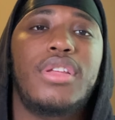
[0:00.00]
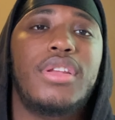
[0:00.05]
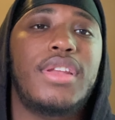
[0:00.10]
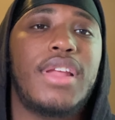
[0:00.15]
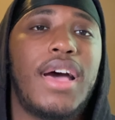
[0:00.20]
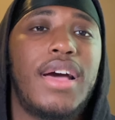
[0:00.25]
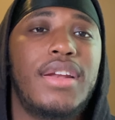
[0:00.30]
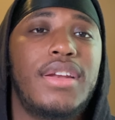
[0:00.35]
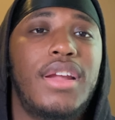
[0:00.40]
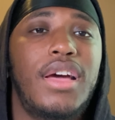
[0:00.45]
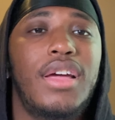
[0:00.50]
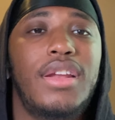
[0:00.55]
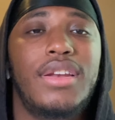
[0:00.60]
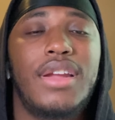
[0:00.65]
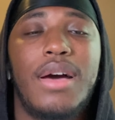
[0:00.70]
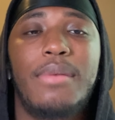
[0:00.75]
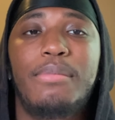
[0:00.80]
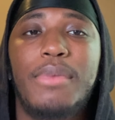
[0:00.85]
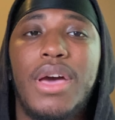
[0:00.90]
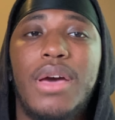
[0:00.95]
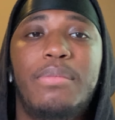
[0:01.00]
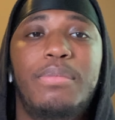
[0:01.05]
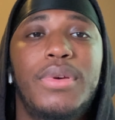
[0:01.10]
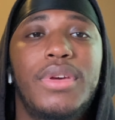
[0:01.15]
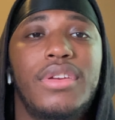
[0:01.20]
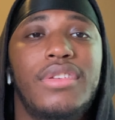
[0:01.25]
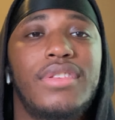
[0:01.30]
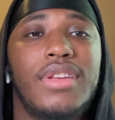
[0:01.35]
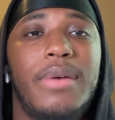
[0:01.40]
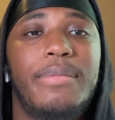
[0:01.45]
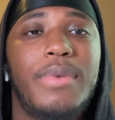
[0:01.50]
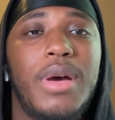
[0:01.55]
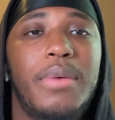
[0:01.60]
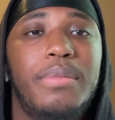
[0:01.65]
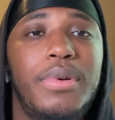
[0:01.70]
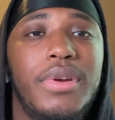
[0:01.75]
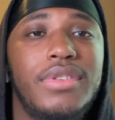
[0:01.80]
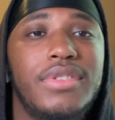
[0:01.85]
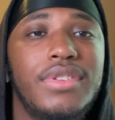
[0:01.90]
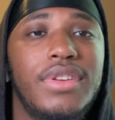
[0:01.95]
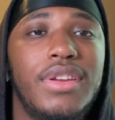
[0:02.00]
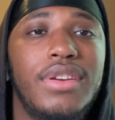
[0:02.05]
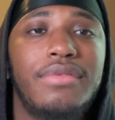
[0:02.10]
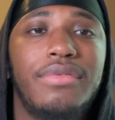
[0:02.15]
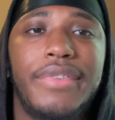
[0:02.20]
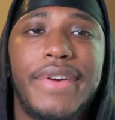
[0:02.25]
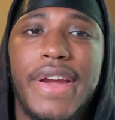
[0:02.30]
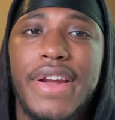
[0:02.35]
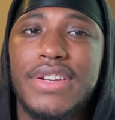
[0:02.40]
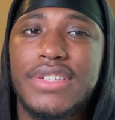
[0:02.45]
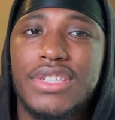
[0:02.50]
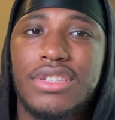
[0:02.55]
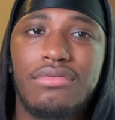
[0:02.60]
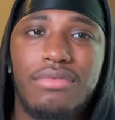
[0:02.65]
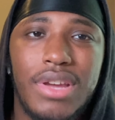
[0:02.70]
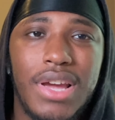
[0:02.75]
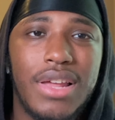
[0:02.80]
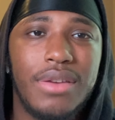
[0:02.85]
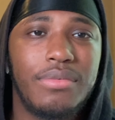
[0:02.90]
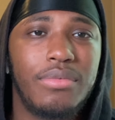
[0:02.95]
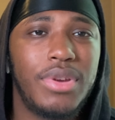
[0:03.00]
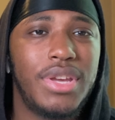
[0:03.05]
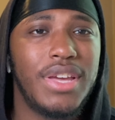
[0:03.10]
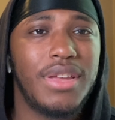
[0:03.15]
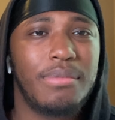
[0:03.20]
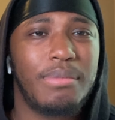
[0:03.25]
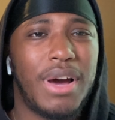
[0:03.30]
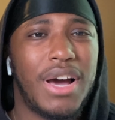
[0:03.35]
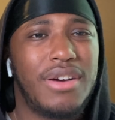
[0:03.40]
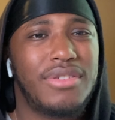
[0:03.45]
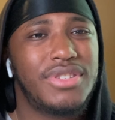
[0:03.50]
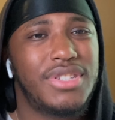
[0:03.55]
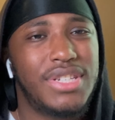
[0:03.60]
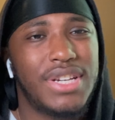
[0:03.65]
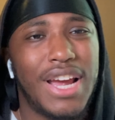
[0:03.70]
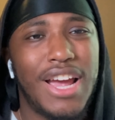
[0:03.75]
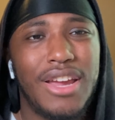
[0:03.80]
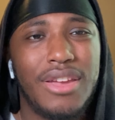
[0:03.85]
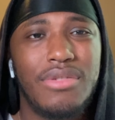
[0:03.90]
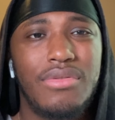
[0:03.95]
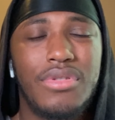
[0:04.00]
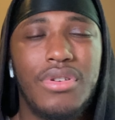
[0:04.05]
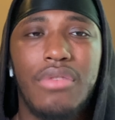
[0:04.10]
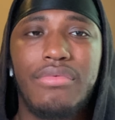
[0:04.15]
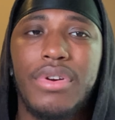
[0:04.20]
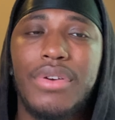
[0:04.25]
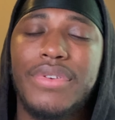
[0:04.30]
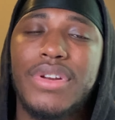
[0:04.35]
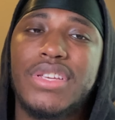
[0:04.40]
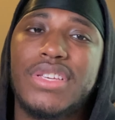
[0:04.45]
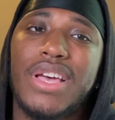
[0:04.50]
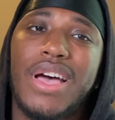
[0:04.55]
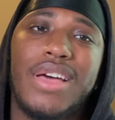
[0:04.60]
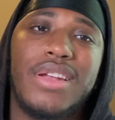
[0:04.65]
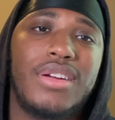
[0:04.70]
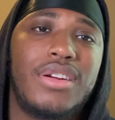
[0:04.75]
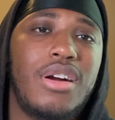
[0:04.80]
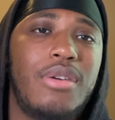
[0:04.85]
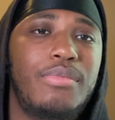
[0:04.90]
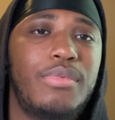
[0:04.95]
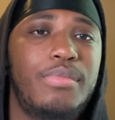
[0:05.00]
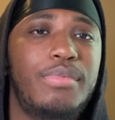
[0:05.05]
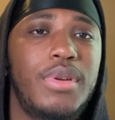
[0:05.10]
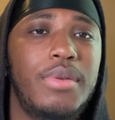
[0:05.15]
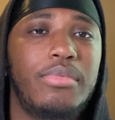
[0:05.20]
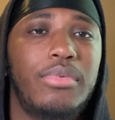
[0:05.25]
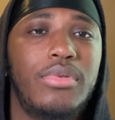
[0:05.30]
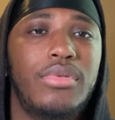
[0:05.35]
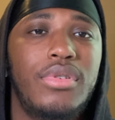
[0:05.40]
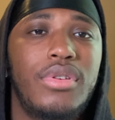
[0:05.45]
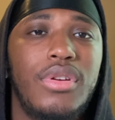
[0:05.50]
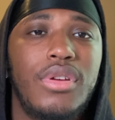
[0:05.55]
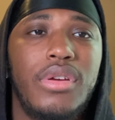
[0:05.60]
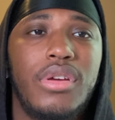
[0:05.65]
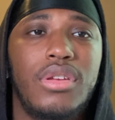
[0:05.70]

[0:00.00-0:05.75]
Not not not bad picks, not bad picks. And then free agency, we got we get Myles Jack. You know, we re-signed a couple people.